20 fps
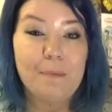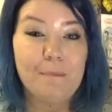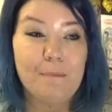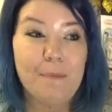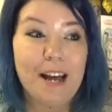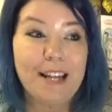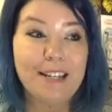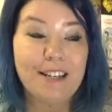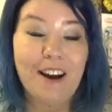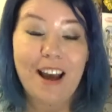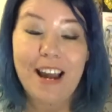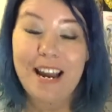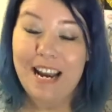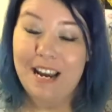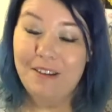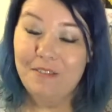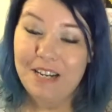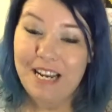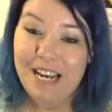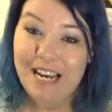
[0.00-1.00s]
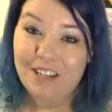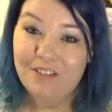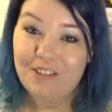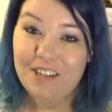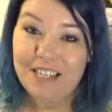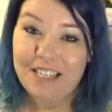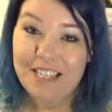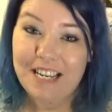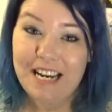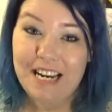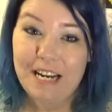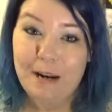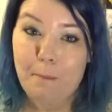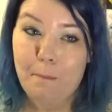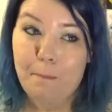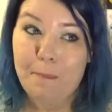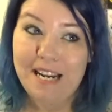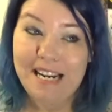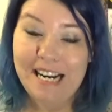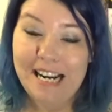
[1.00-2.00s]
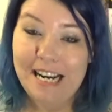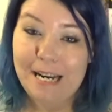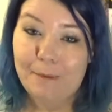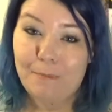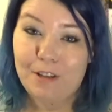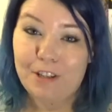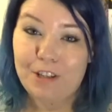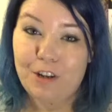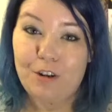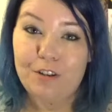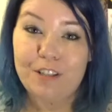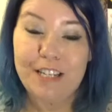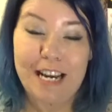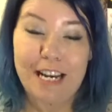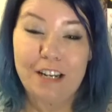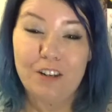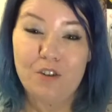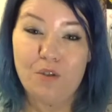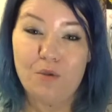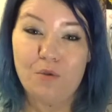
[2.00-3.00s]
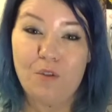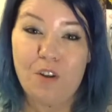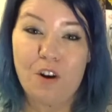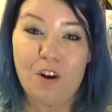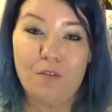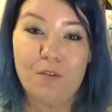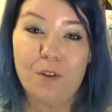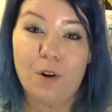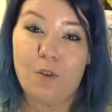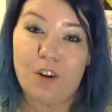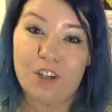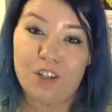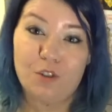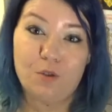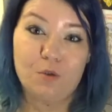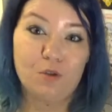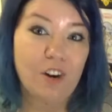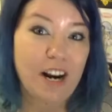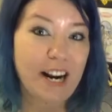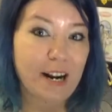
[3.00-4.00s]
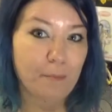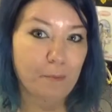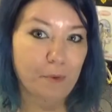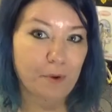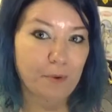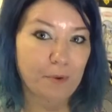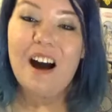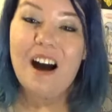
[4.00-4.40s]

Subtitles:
but I haven't actually seen many episodes at all of the original Dragon Ball.